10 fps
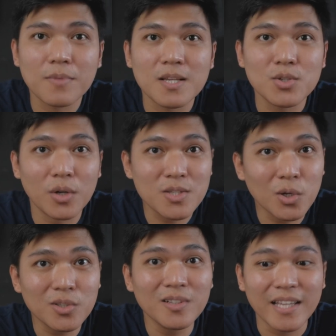So the
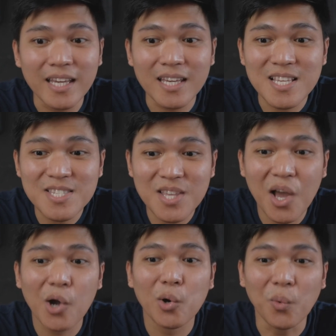total is
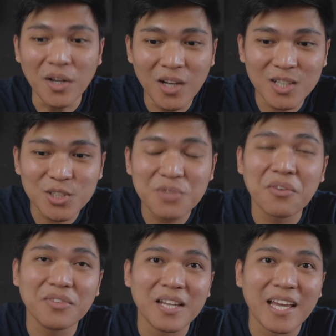
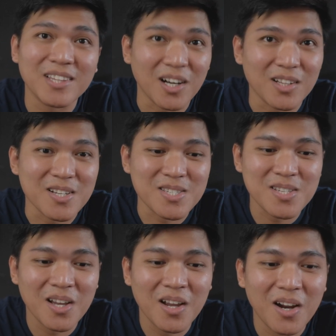$159.